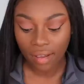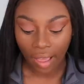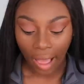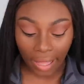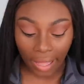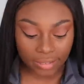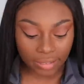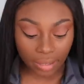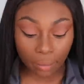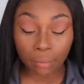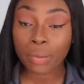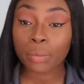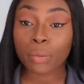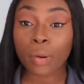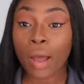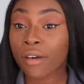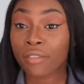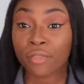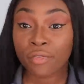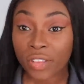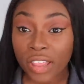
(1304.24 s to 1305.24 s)
and some people
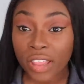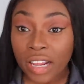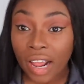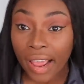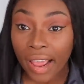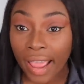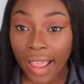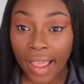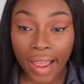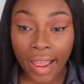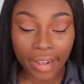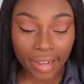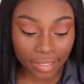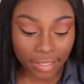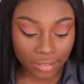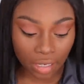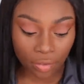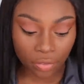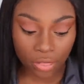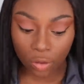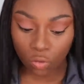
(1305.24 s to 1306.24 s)
have thinner hair, and there's
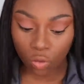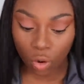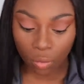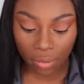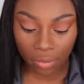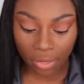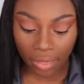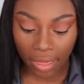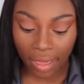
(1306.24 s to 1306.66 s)
nothing wrong with